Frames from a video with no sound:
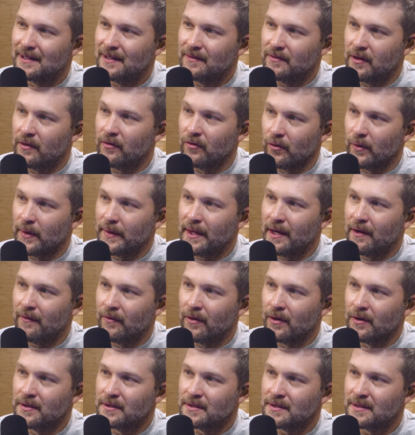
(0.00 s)
you ever read that
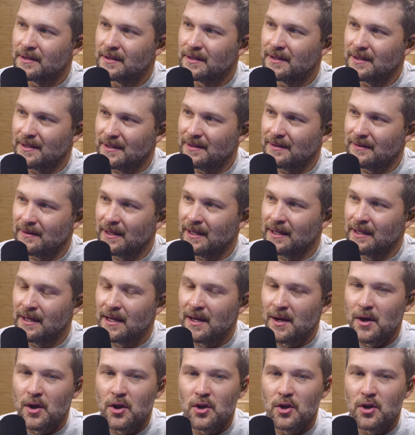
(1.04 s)
verse? Yes. Right? Yeah.